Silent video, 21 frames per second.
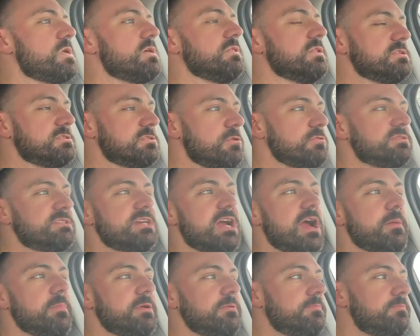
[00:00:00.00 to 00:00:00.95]
Let's go
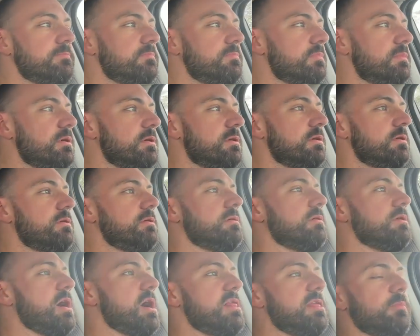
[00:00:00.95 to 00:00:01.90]
salmon.
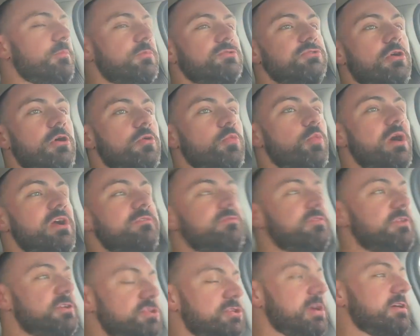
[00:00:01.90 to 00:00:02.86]
And then we'll talk
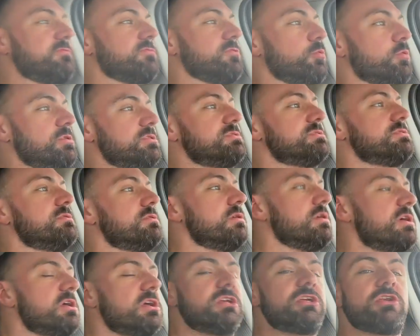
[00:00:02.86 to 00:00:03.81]
whitefish afterwards.
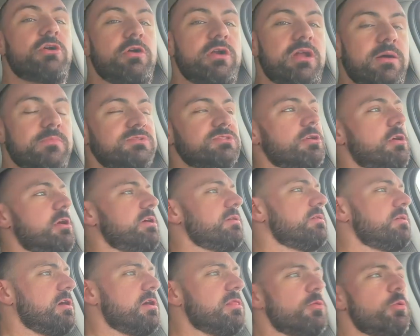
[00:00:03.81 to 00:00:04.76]
You know what? I'm sorry.
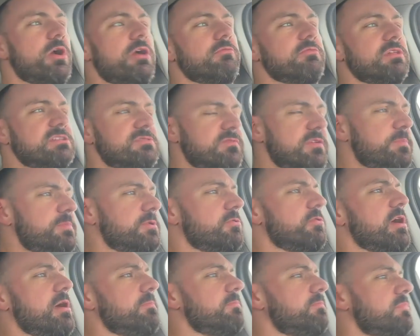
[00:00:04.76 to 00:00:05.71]
Other way, let's flip it
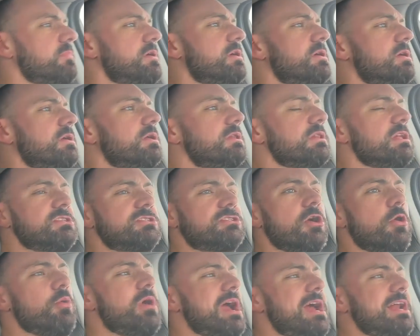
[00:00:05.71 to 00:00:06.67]
around. Let's
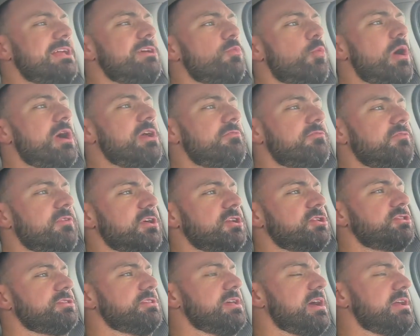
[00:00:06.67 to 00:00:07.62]
go any
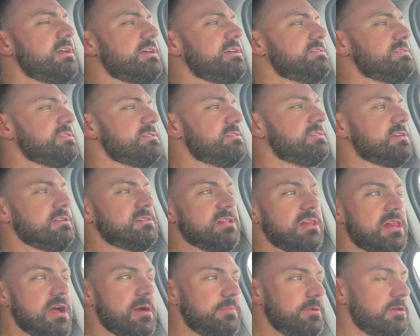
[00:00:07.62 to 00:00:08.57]
whitefish that isn't a
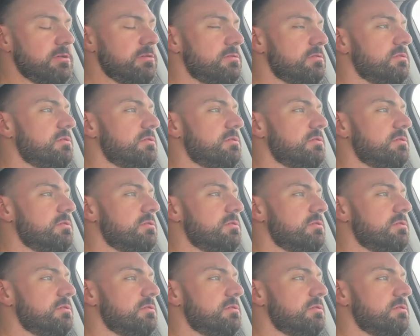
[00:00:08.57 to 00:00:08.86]
tilapia,